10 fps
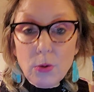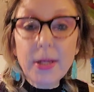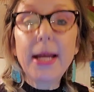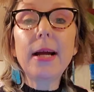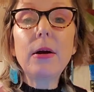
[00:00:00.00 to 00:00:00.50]
you know
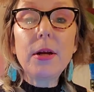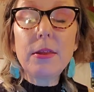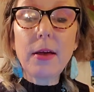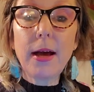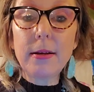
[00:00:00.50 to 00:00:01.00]
carry
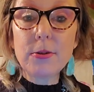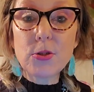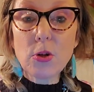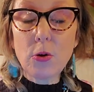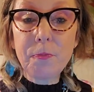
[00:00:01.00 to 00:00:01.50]
that
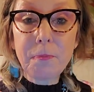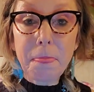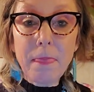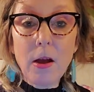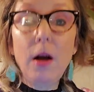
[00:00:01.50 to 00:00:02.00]
so
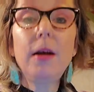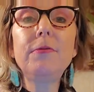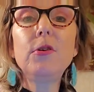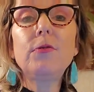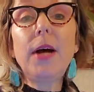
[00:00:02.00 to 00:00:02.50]

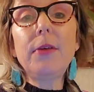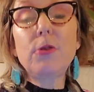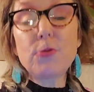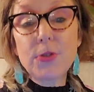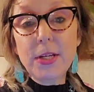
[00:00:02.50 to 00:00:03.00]
if you've got
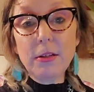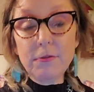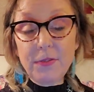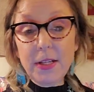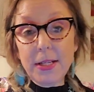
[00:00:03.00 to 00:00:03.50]
those
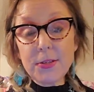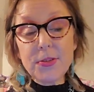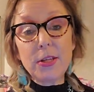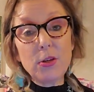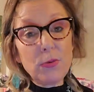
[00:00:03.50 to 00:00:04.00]
guilt feelings
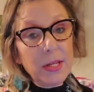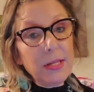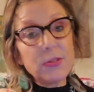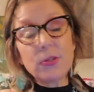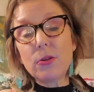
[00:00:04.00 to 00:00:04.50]
that you
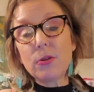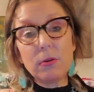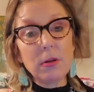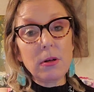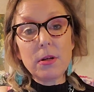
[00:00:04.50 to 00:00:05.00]
need to
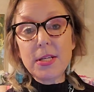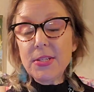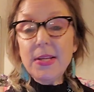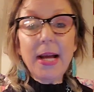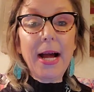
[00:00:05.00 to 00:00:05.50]

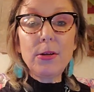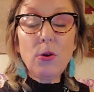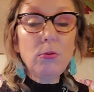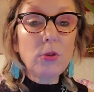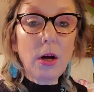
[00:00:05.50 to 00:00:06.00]
say i
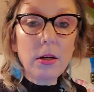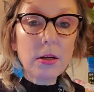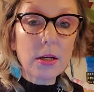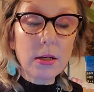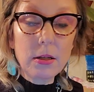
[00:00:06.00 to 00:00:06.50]
no
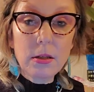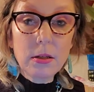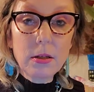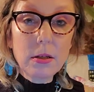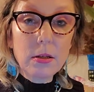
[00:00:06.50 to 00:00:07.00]
longer
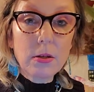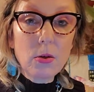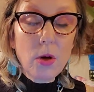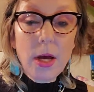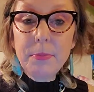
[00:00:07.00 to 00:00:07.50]

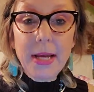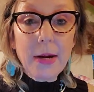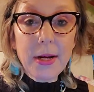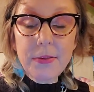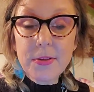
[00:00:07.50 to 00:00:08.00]
am
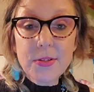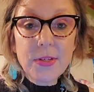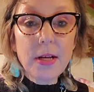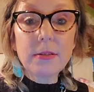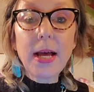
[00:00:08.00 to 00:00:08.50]
carrying this
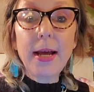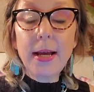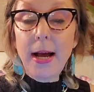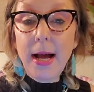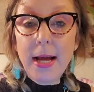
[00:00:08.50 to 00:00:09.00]
guilt.
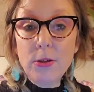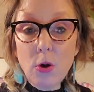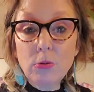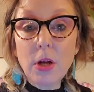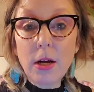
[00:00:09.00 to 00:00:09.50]
I, I, I
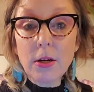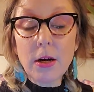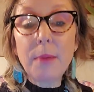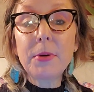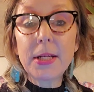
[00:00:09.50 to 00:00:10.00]
no
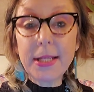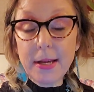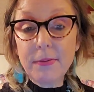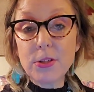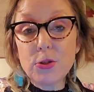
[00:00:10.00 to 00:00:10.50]
longer, I'm going to
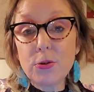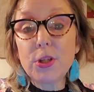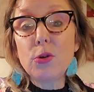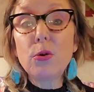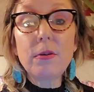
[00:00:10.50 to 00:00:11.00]
give it to
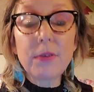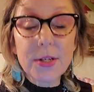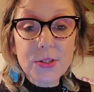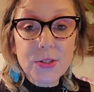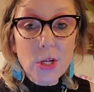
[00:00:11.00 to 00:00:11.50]
the
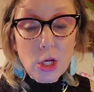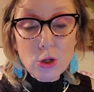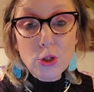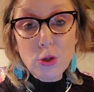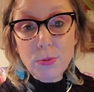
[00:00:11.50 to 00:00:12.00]
universe
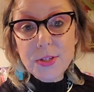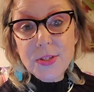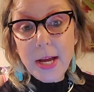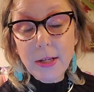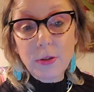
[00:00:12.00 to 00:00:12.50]
to
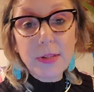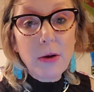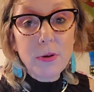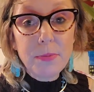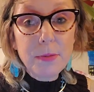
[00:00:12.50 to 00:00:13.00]
recycle.
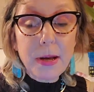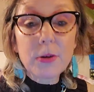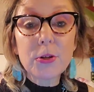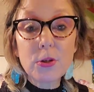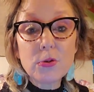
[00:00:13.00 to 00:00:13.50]
That would be
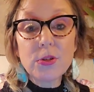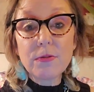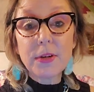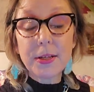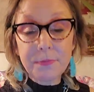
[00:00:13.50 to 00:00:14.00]
better use
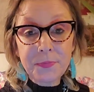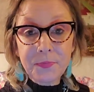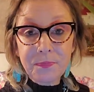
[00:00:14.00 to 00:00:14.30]
of it.